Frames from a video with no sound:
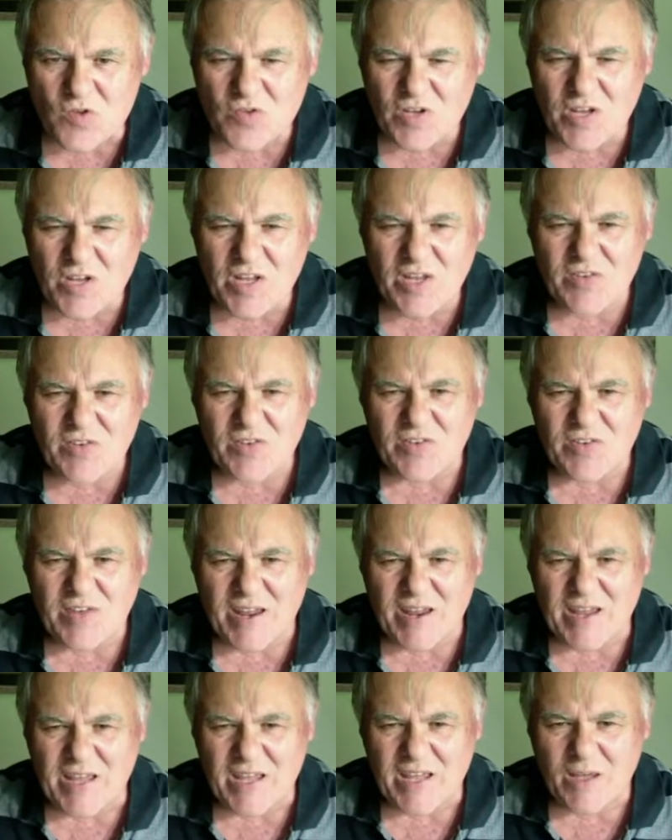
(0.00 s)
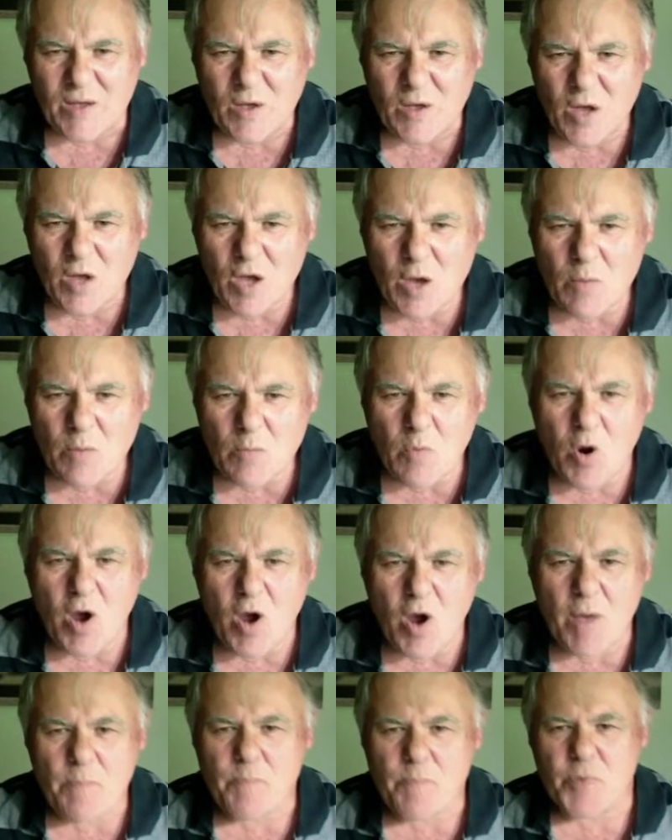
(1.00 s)
he's attacking my
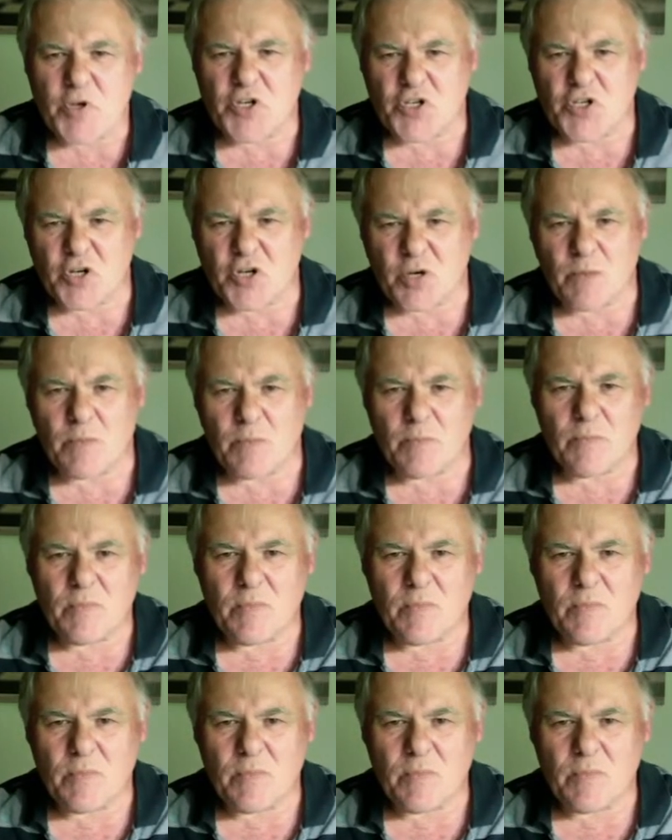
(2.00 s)
bishop,